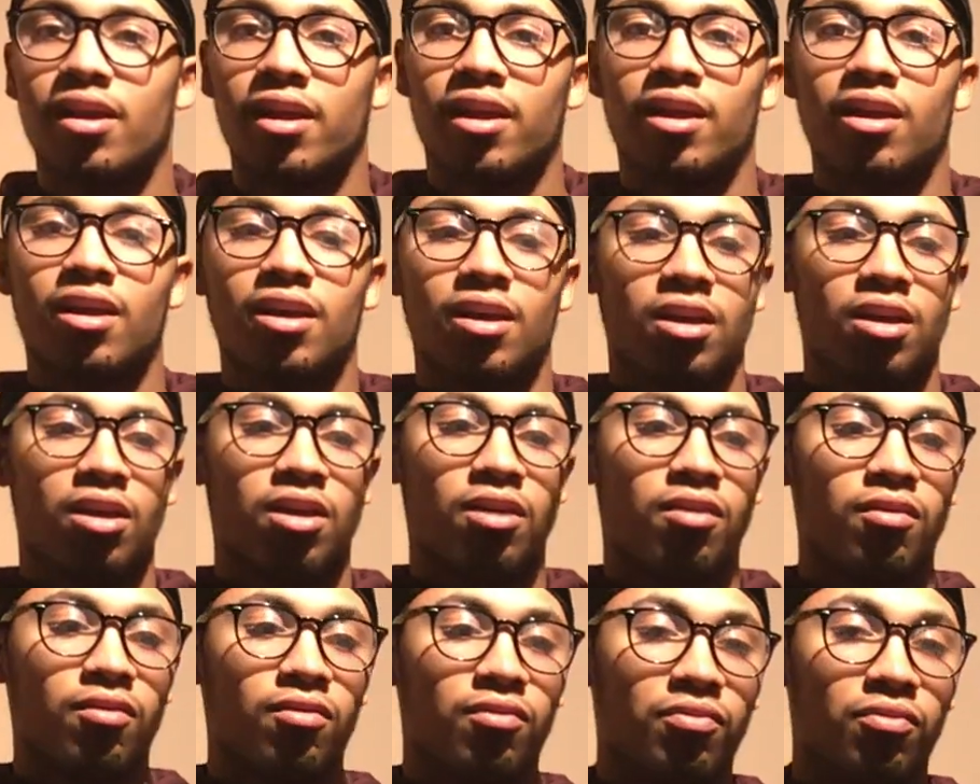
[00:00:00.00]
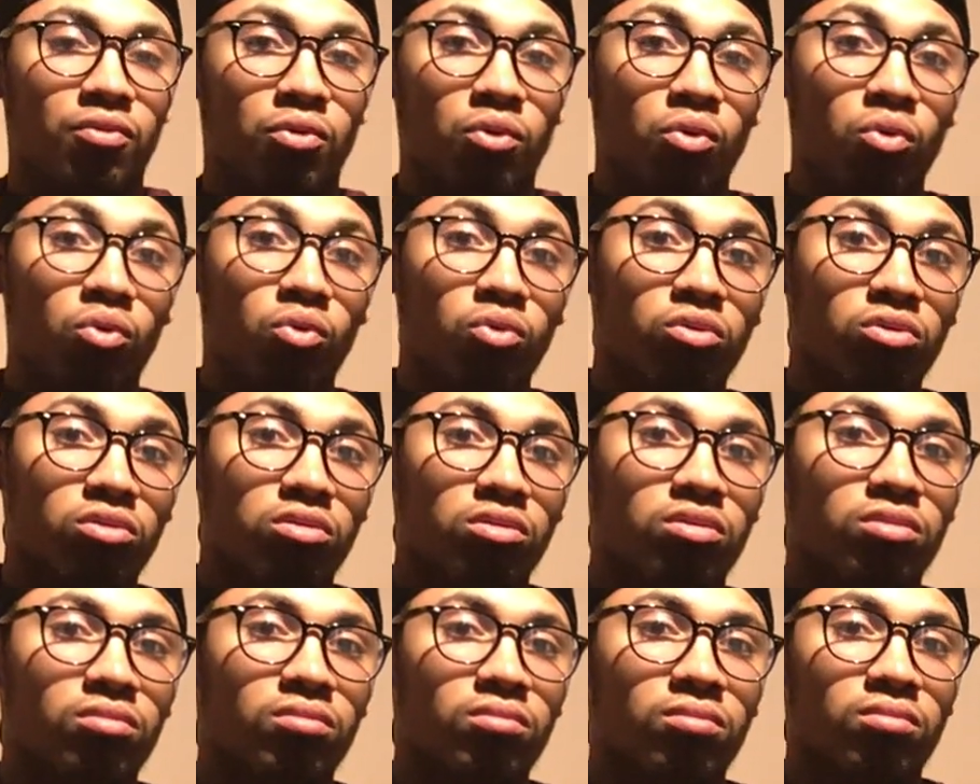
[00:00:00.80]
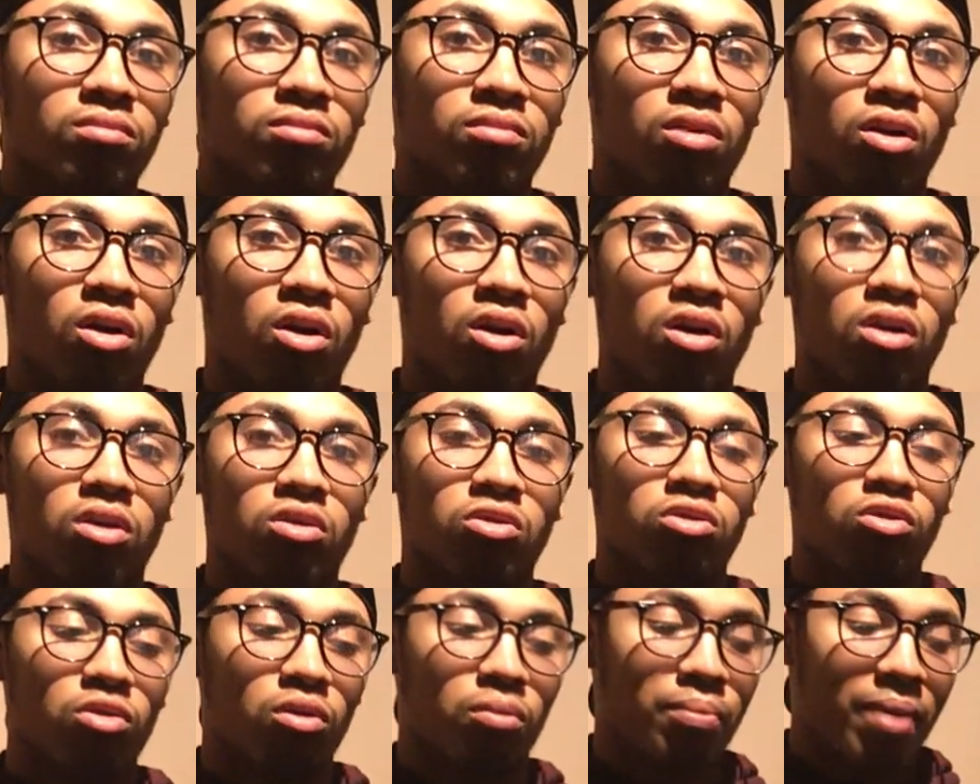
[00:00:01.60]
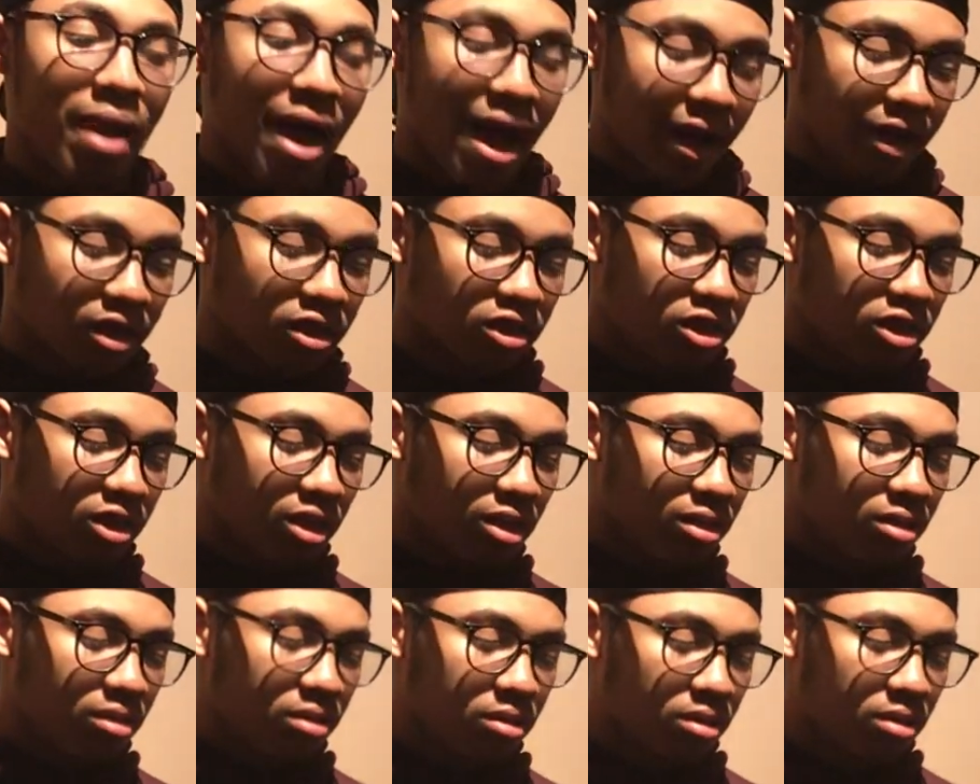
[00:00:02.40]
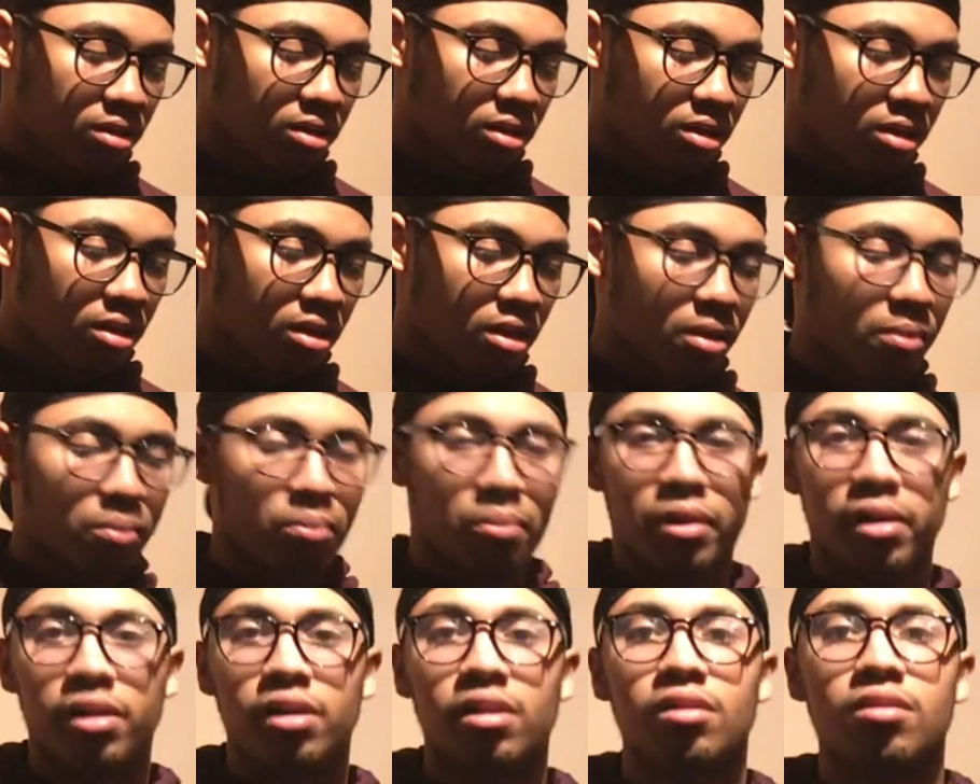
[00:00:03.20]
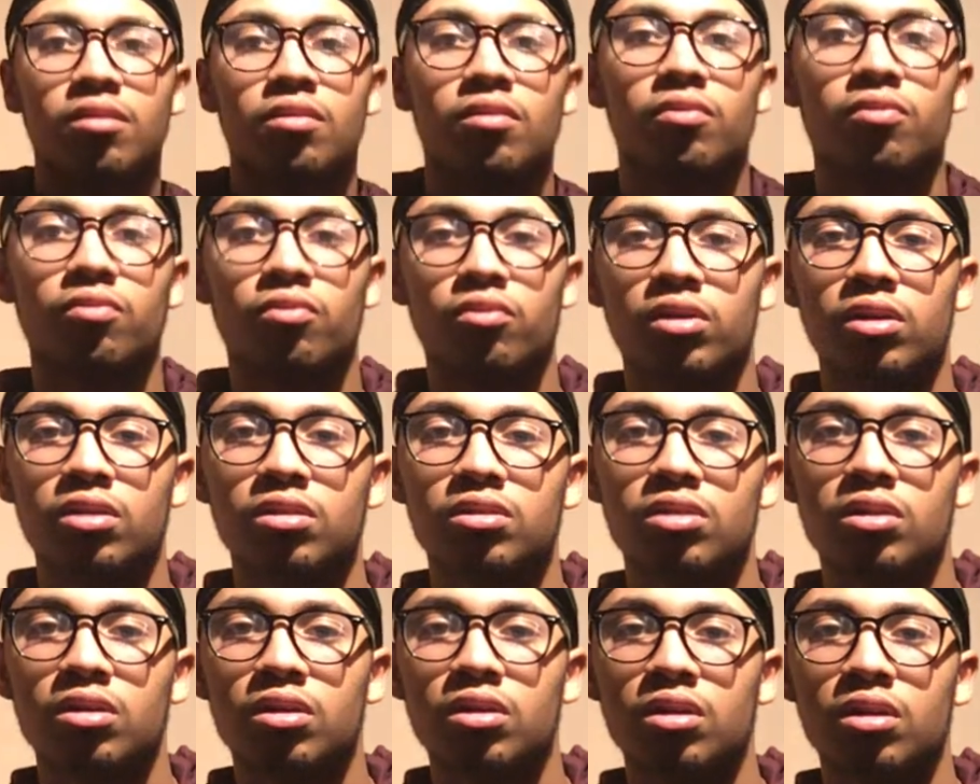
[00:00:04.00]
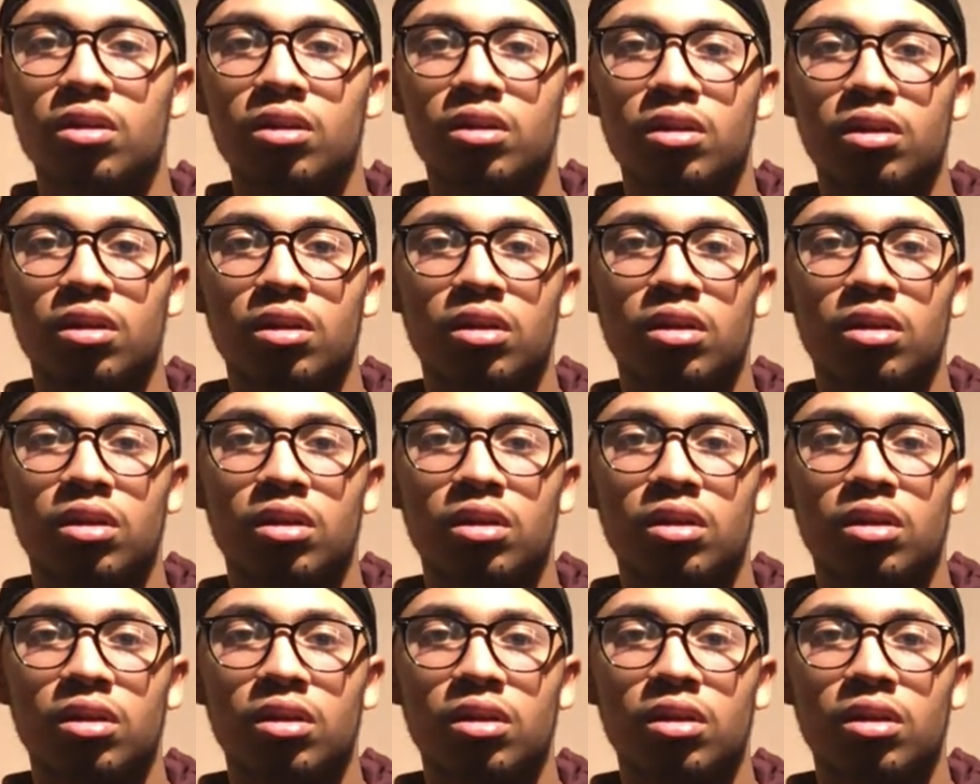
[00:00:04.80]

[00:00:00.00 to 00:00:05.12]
like food. You'll package it, put it in the freezer,